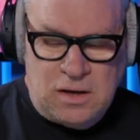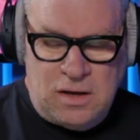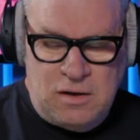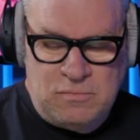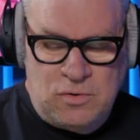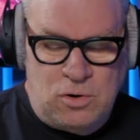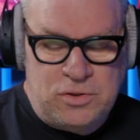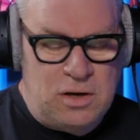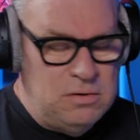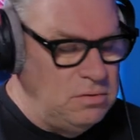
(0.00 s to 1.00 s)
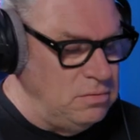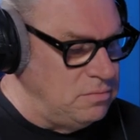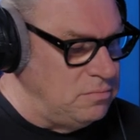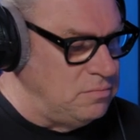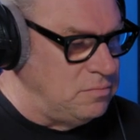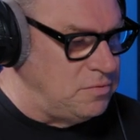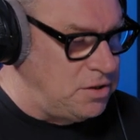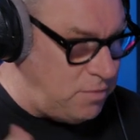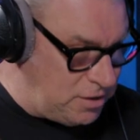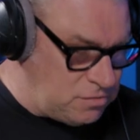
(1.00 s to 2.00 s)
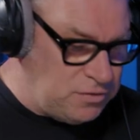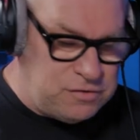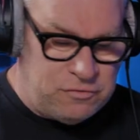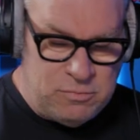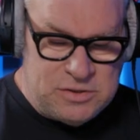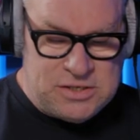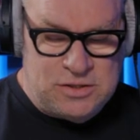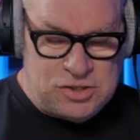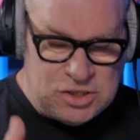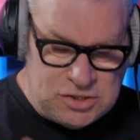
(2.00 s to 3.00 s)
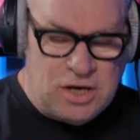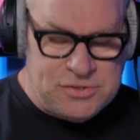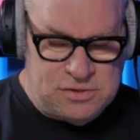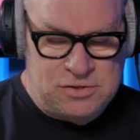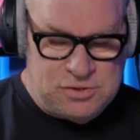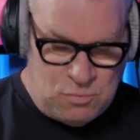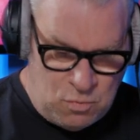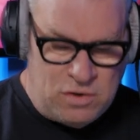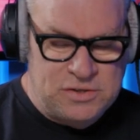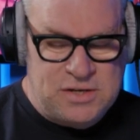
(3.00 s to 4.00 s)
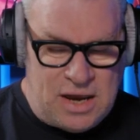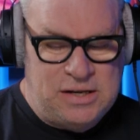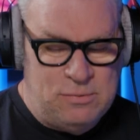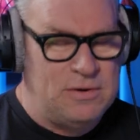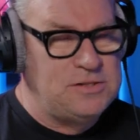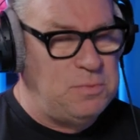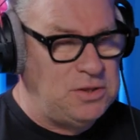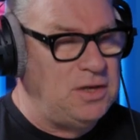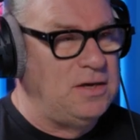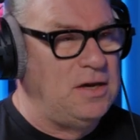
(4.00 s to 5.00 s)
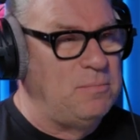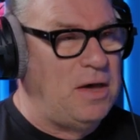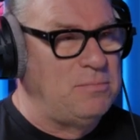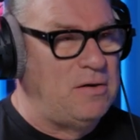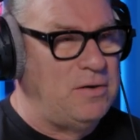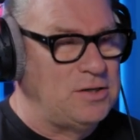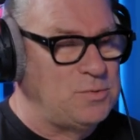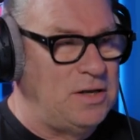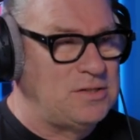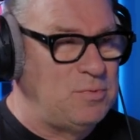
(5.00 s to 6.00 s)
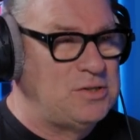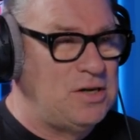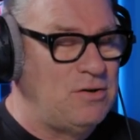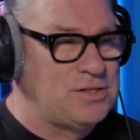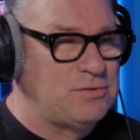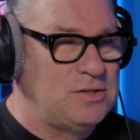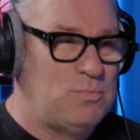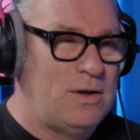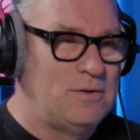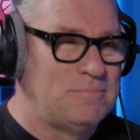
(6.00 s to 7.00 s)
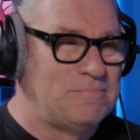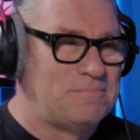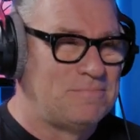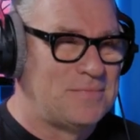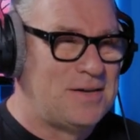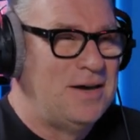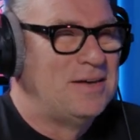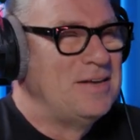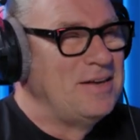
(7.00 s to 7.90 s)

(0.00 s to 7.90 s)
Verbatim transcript: Um, although the director of this film has said that she doesn't want anyone to be thinking about Marie Antoinette, which the answer is well Hmm.